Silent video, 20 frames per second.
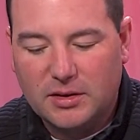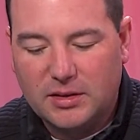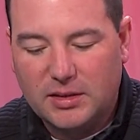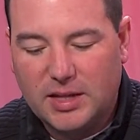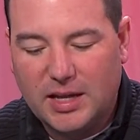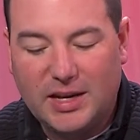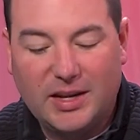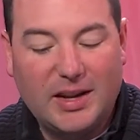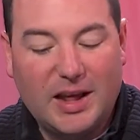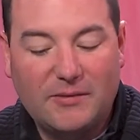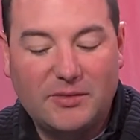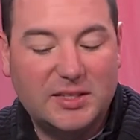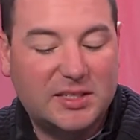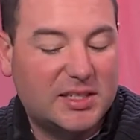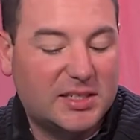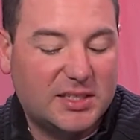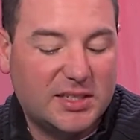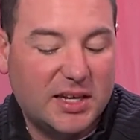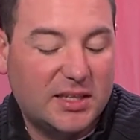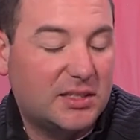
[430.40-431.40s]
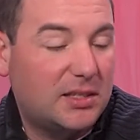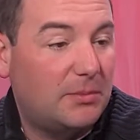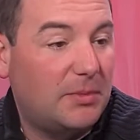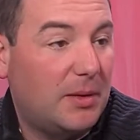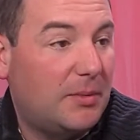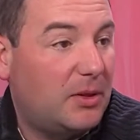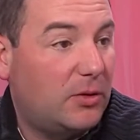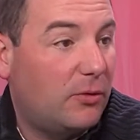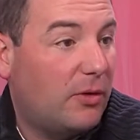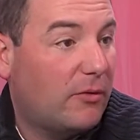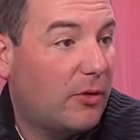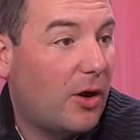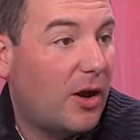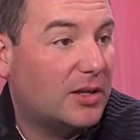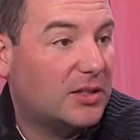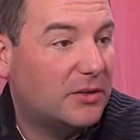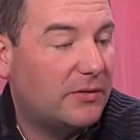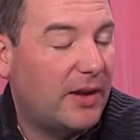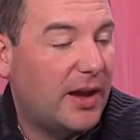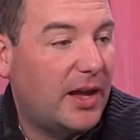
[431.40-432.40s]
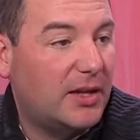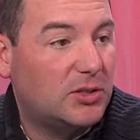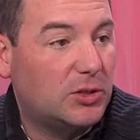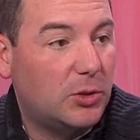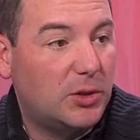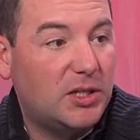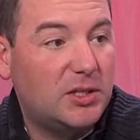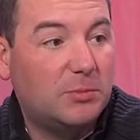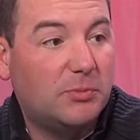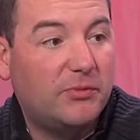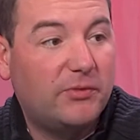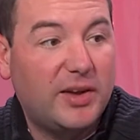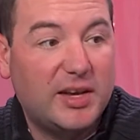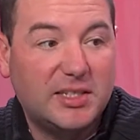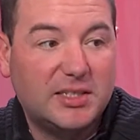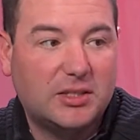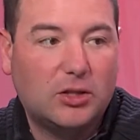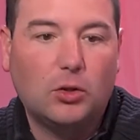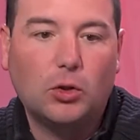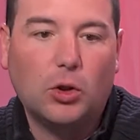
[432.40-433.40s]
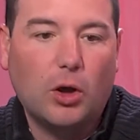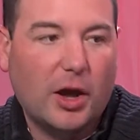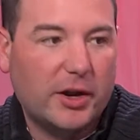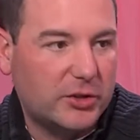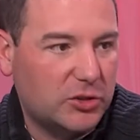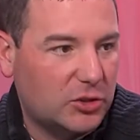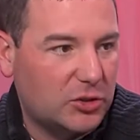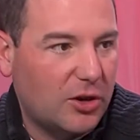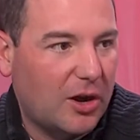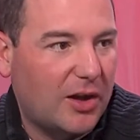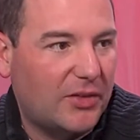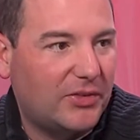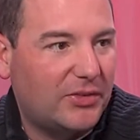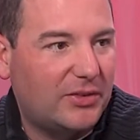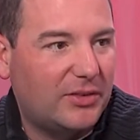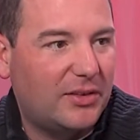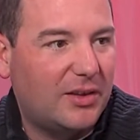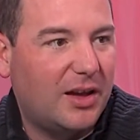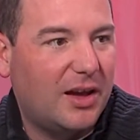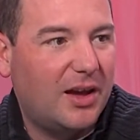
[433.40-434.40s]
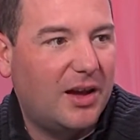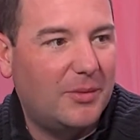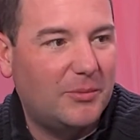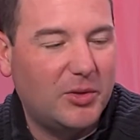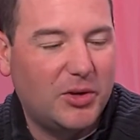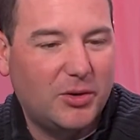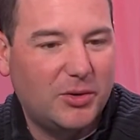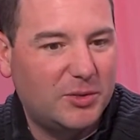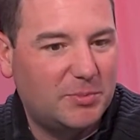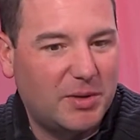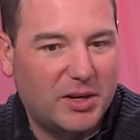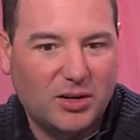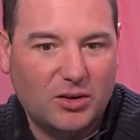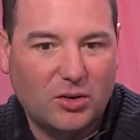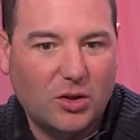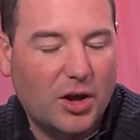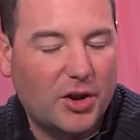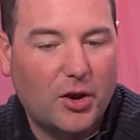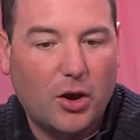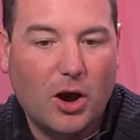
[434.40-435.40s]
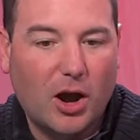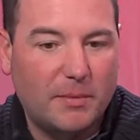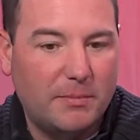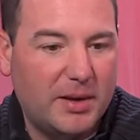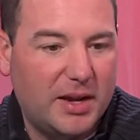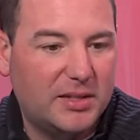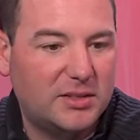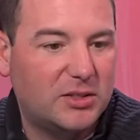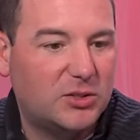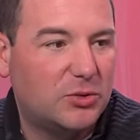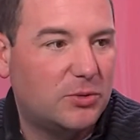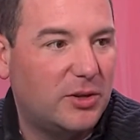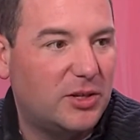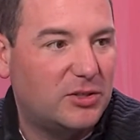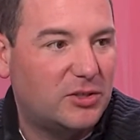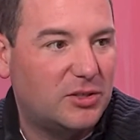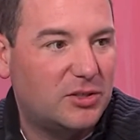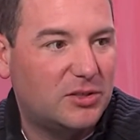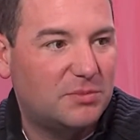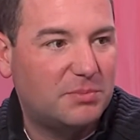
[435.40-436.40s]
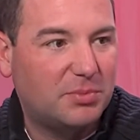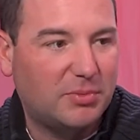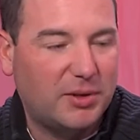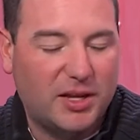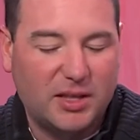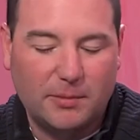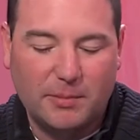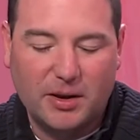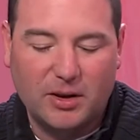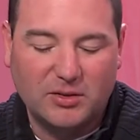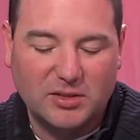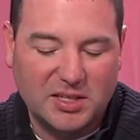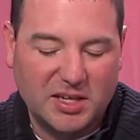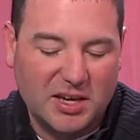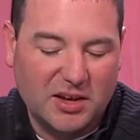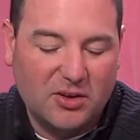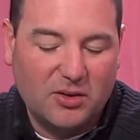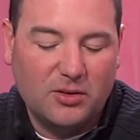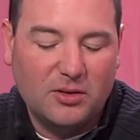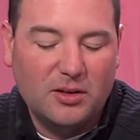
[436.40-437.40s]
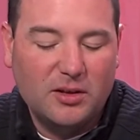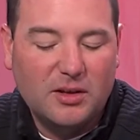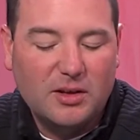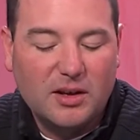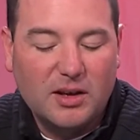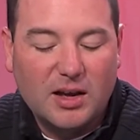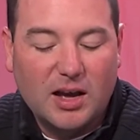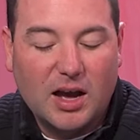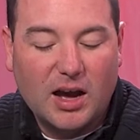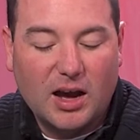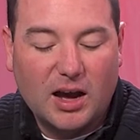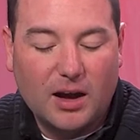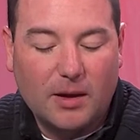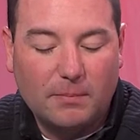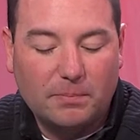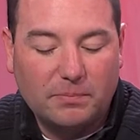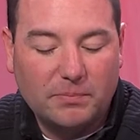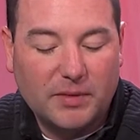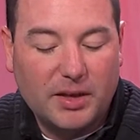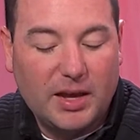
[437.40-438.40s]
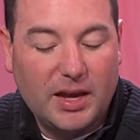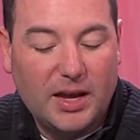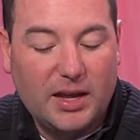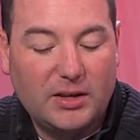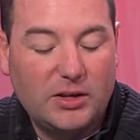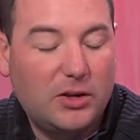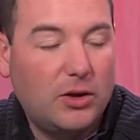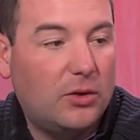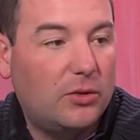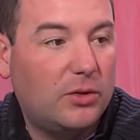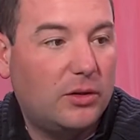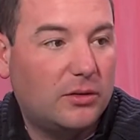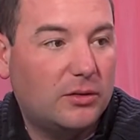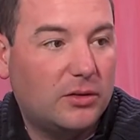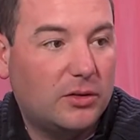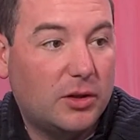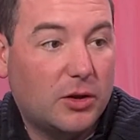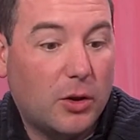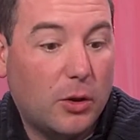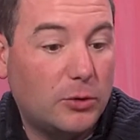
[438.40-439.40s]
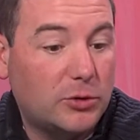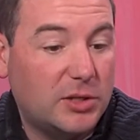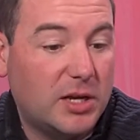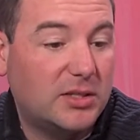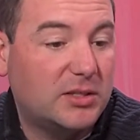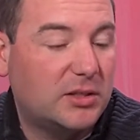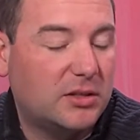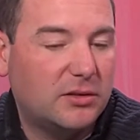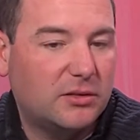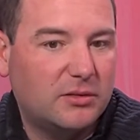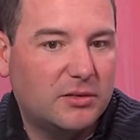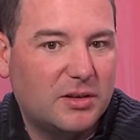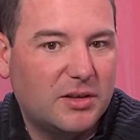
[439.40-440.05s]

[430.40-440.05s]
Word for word: they didn't have the success that maybe the Riverhawks have had, so he's faced a lot of shots. Um, you know, he's been in a lot of odd man situations, playing the penalty kill, um, wow. Oh, and you know the, the, coach has a